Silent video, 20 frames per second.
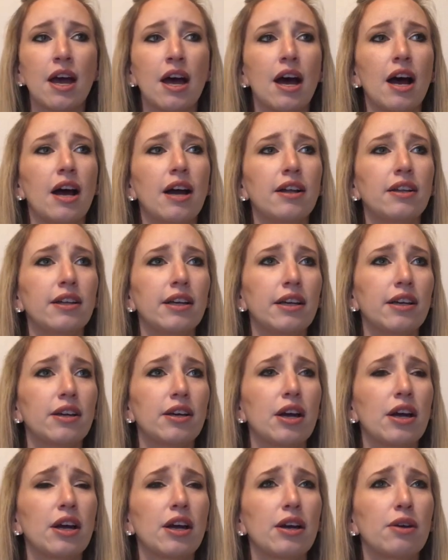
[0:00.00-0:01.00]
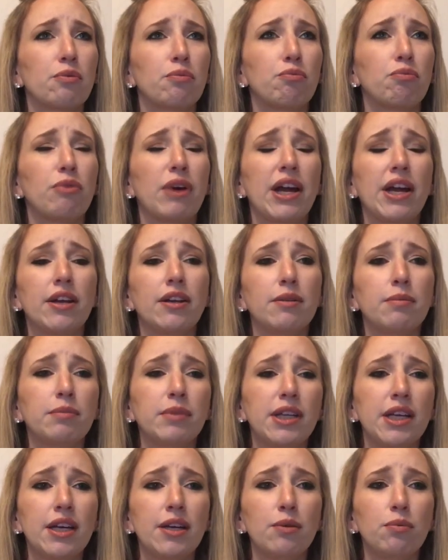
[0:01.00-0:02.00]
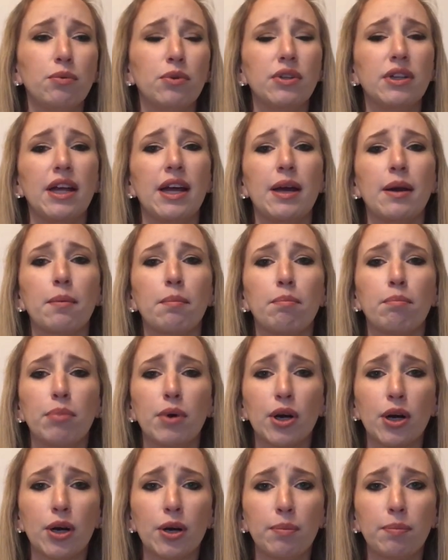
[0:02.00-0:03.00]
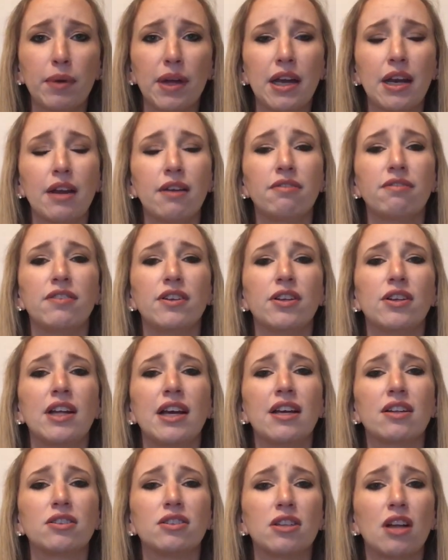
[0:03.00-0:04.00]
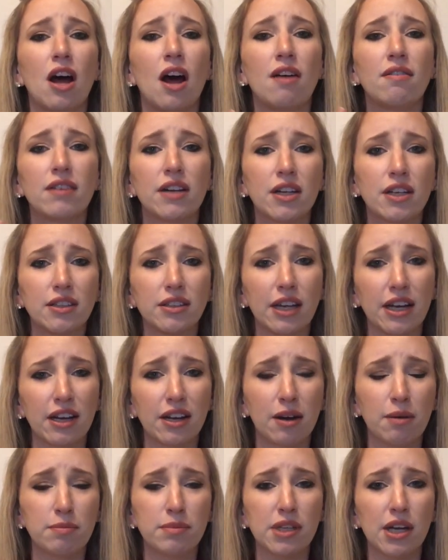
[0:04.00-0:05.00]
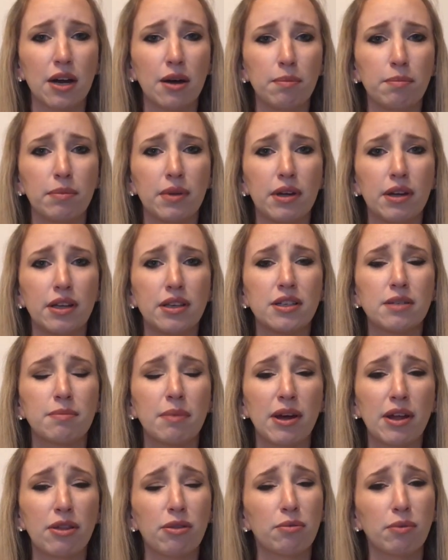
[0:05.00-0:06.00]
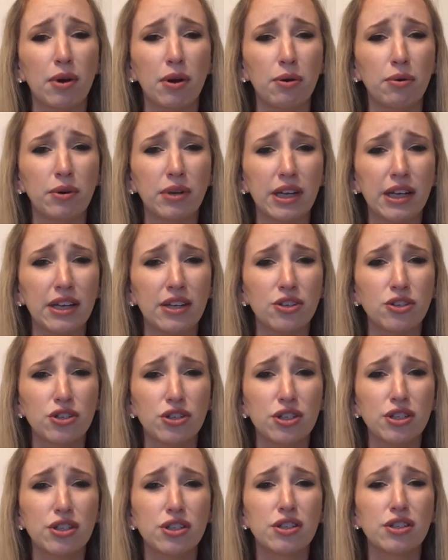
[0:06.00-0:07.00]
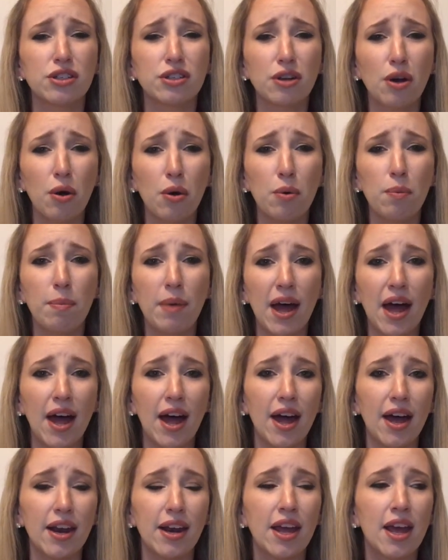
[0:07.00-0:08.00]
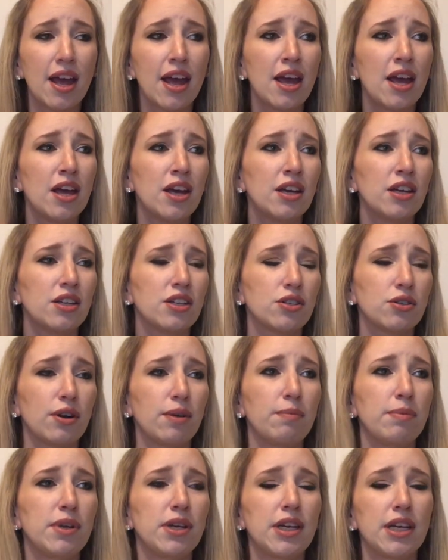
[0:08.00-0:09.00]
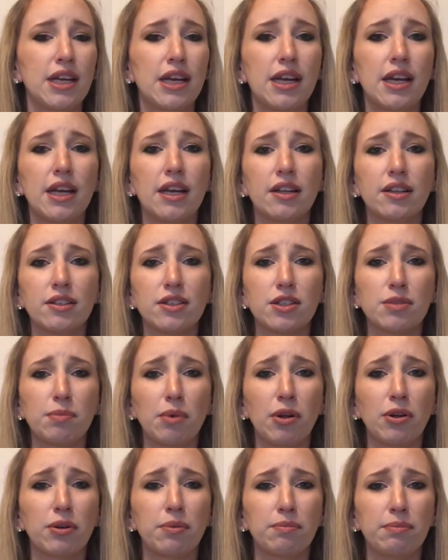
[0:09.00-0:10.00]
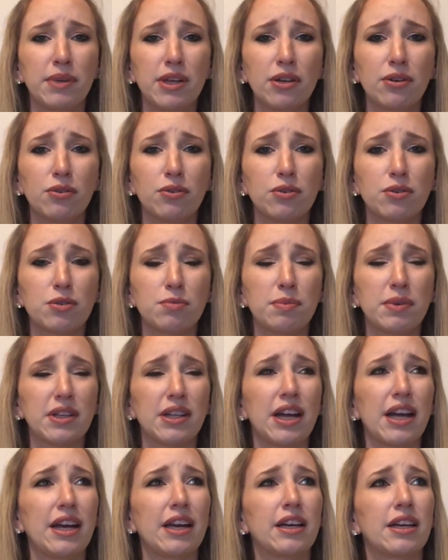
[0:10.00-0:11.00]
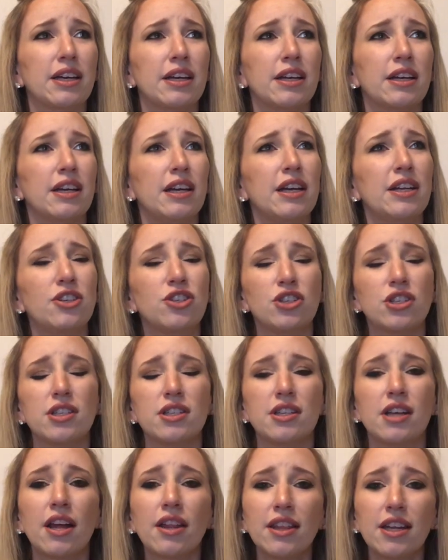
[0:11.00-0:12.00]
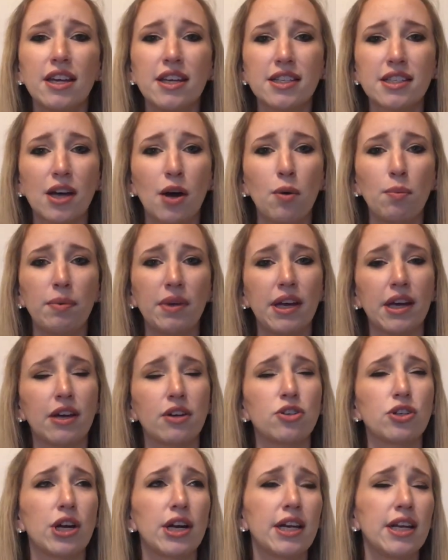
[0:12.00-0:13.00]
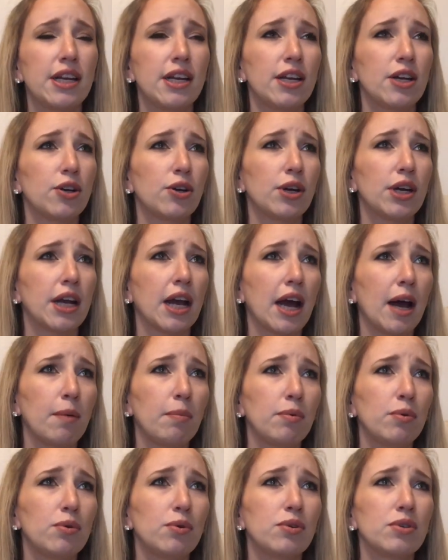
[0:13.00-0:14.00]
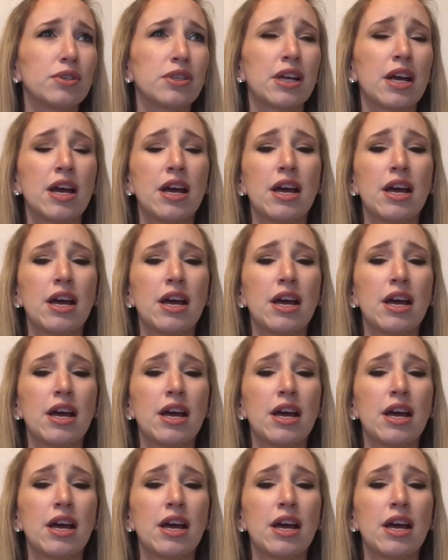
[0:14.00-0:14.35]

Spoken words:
I like randomly will like burp and I feel like lava like comes up into my throat. Like it's just so bad. So I've been eating smaller meals, but like it's just nothing is helping. I tried eating green apples.